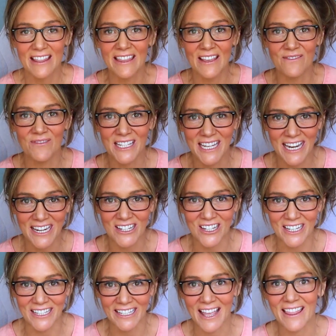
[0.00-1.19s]
The
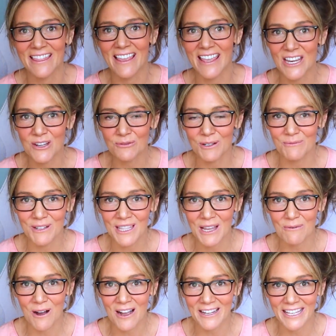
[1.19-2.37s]
invitation, the entry when they
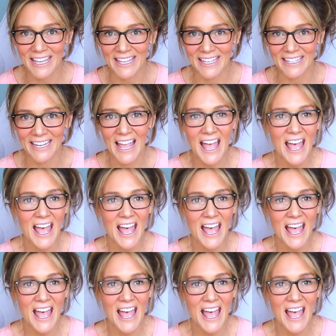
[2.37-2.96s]
walk in,